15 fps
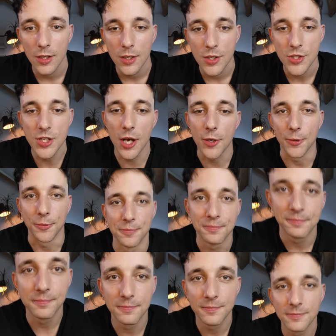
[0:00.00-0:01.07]
So,
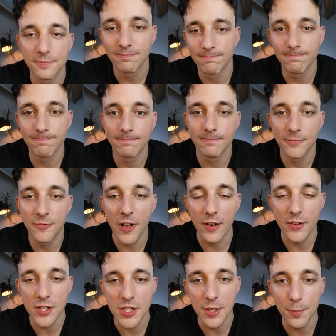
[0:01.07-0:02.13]

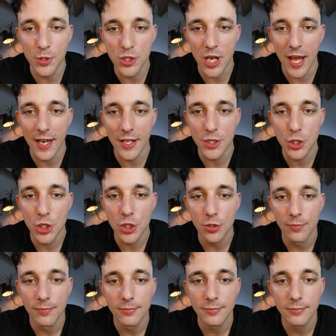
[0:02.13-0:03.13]
very simple challenge.